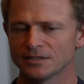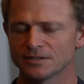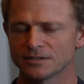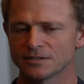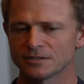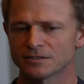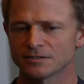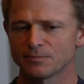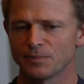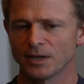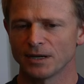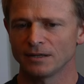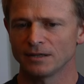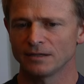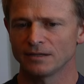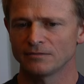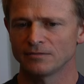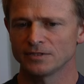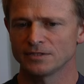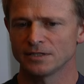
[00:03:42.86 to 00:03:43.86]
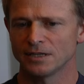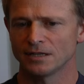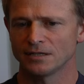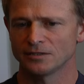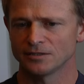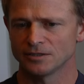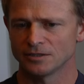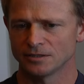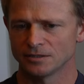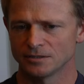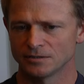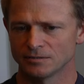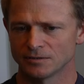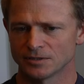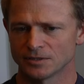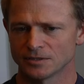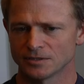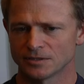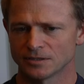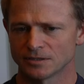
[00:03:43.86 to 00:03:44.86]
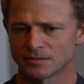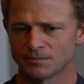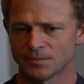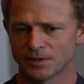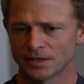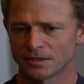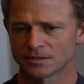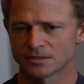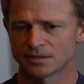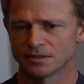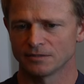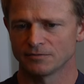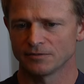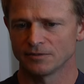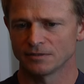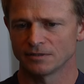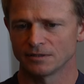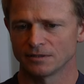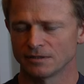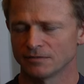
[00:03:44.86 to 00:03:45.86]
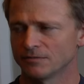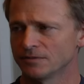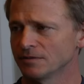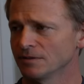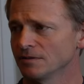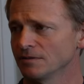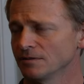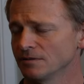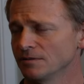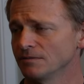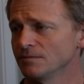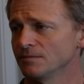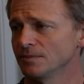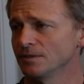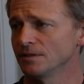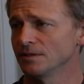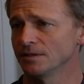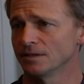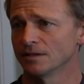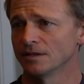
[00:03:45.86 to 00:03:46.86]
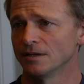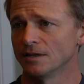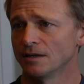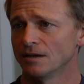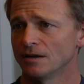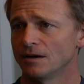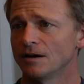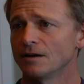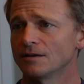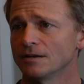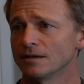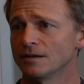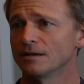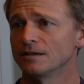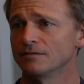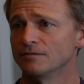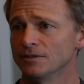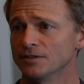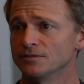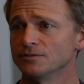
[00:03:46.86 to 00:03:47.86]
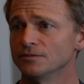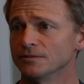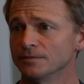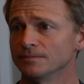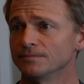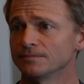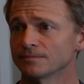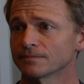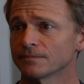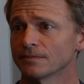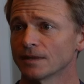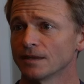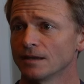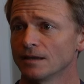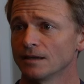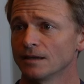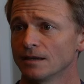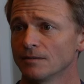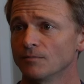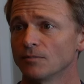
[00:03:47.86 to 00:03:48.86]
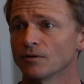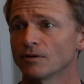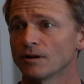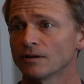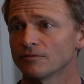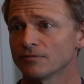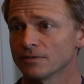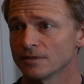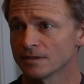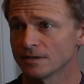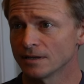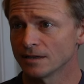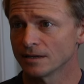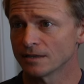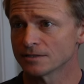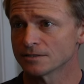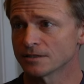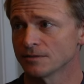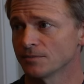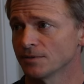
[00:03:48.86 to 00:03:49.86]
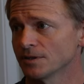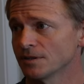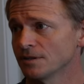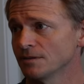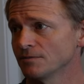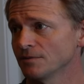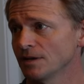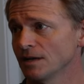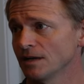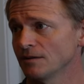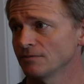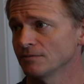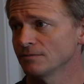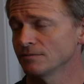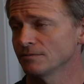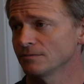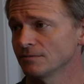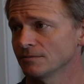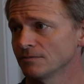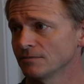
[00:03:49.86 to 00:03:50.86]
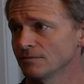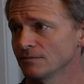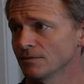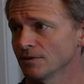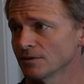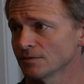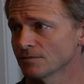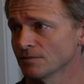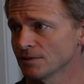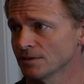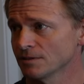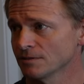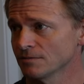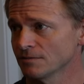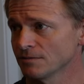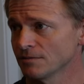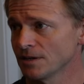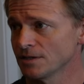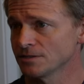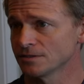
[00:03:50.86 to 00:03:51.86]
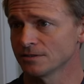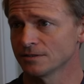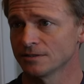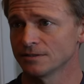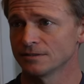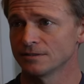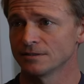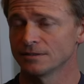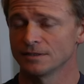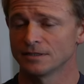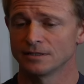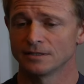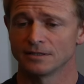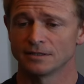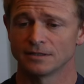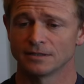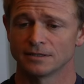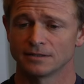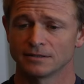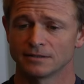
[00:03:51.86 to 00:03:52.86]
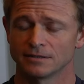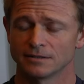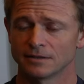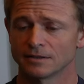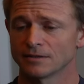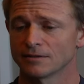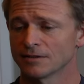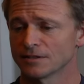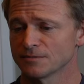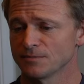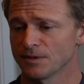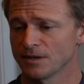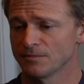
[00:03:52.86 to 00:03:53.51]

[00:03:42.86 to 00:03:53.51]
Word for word: It's the spotlight of attention, which is the biggest gift you can give to another human being on an individual. And more often than not, it's somebody that we haven't worked with or invested in. And uh, I think you guys